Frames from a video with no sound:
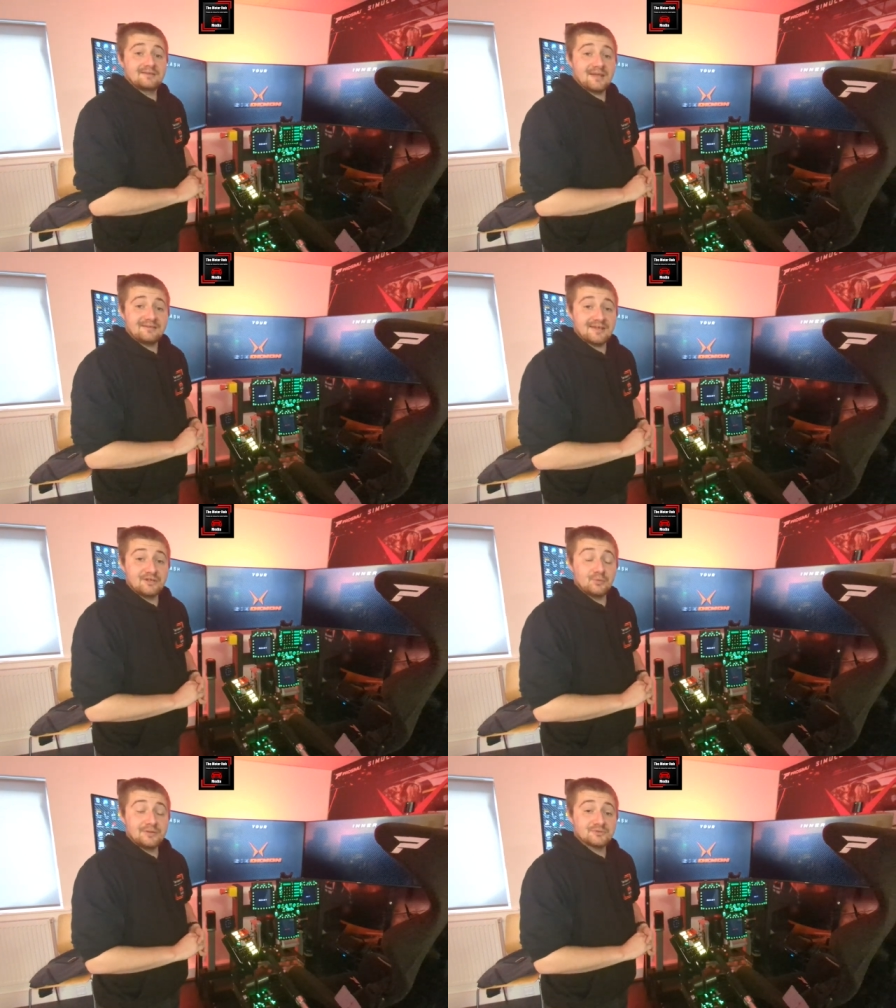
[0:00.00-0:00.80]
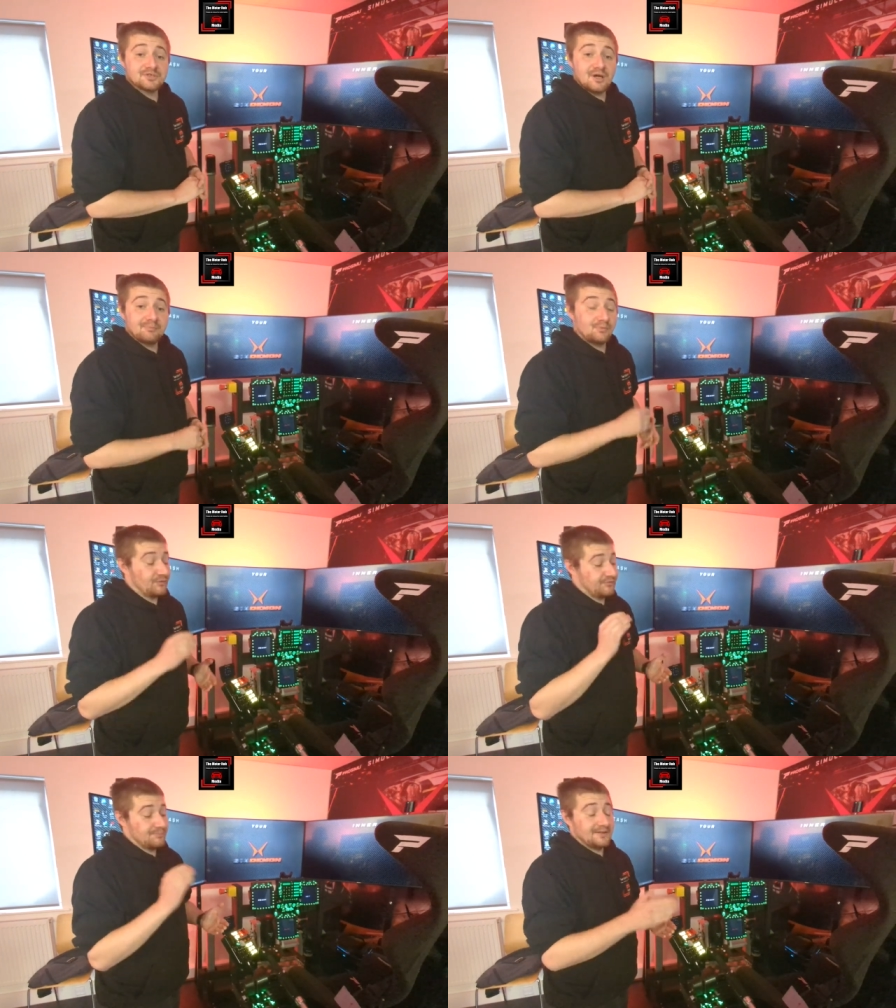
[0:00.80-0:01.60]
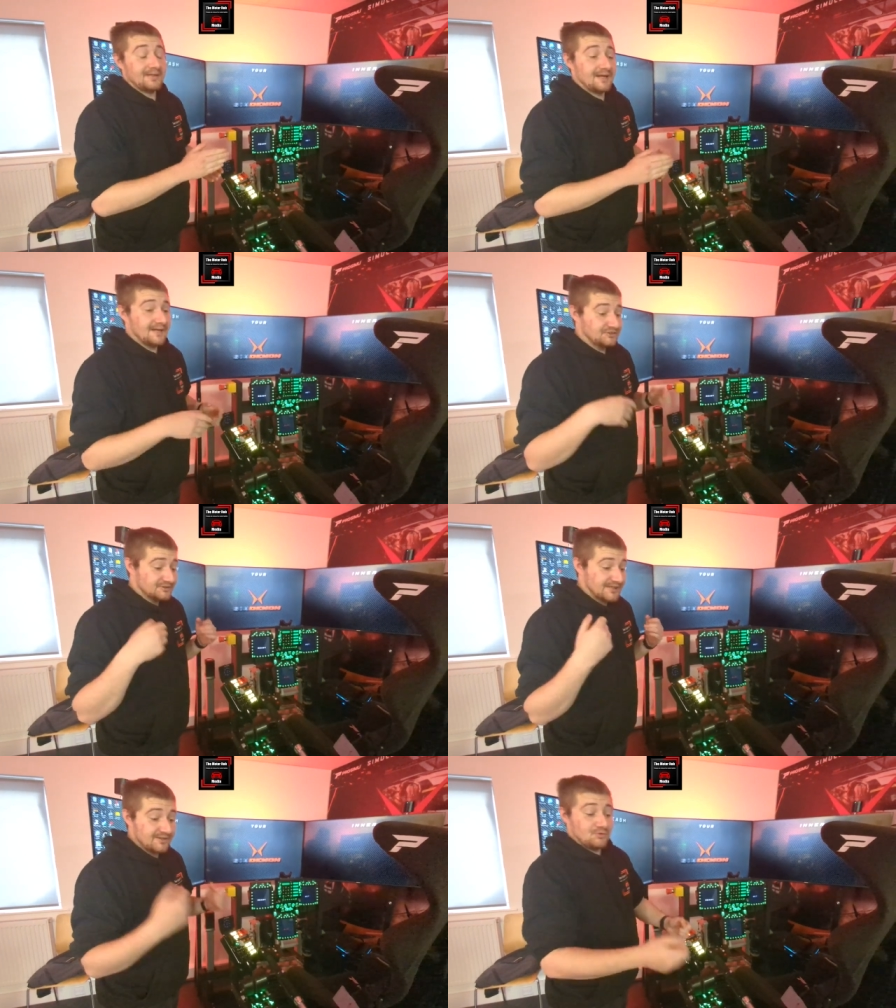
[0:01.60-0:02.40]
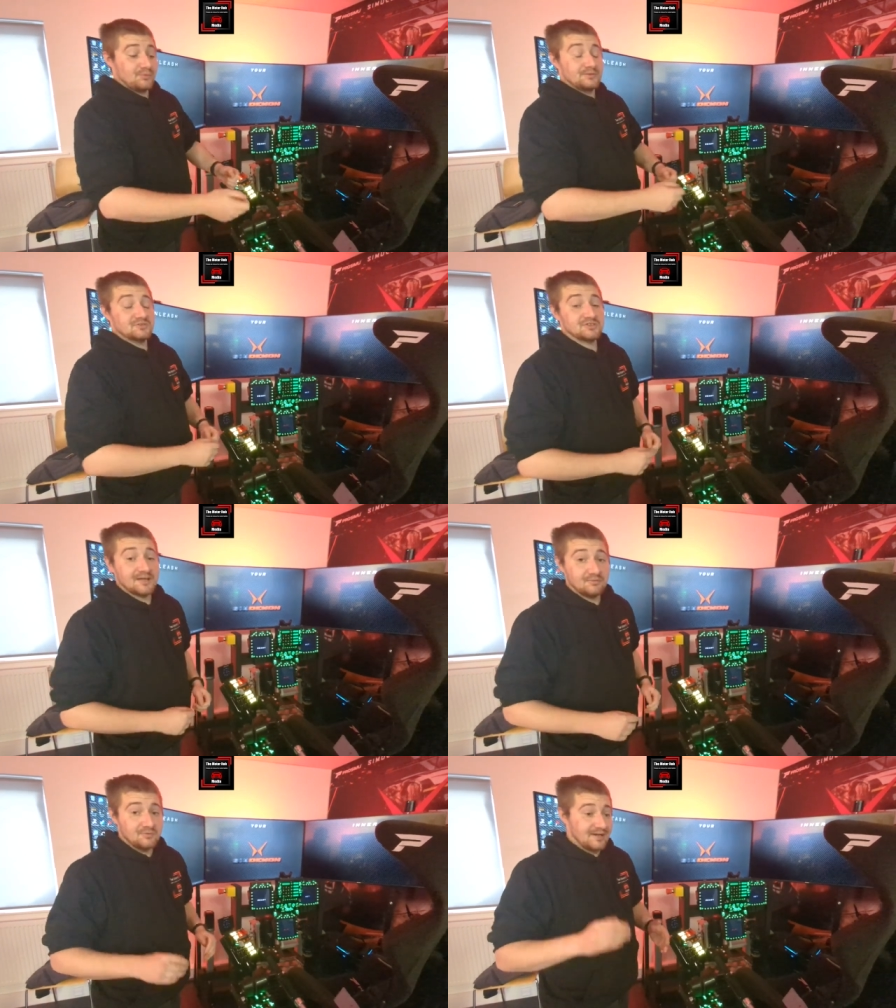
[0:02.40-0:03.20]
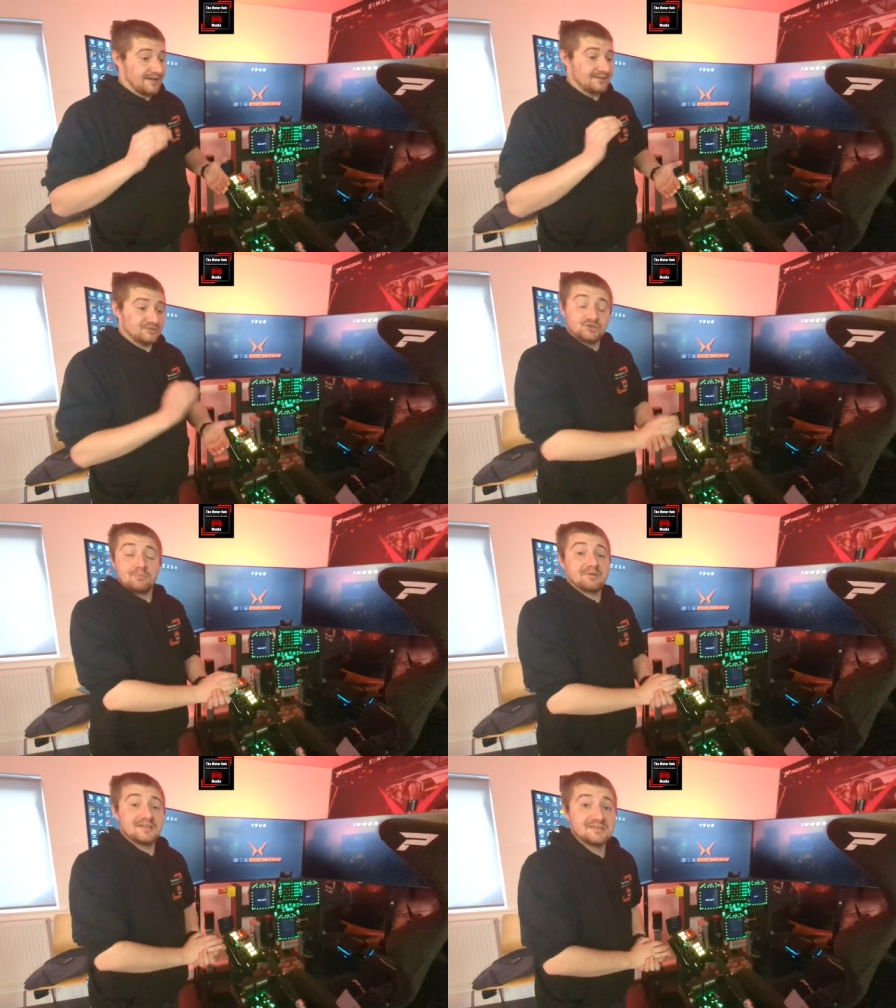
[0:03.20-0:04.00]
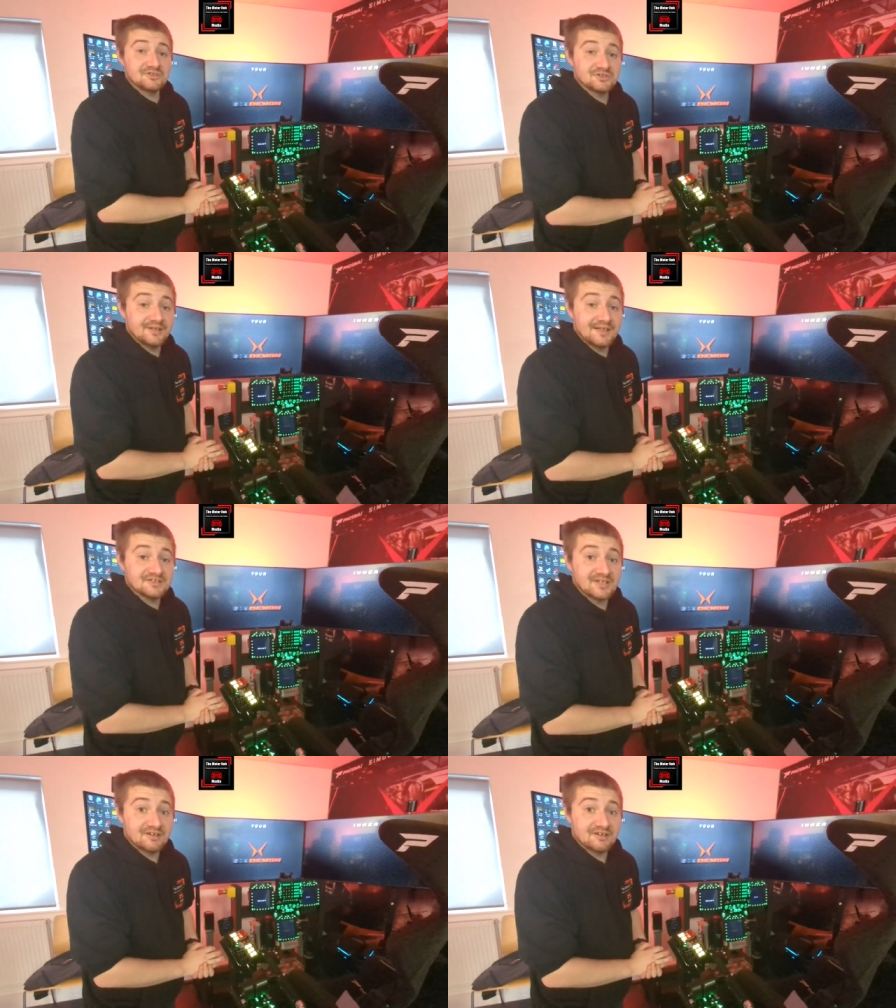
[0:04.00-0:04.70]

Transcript: get your wheels up, or if you're about to land, get your wheels down and then jump into the next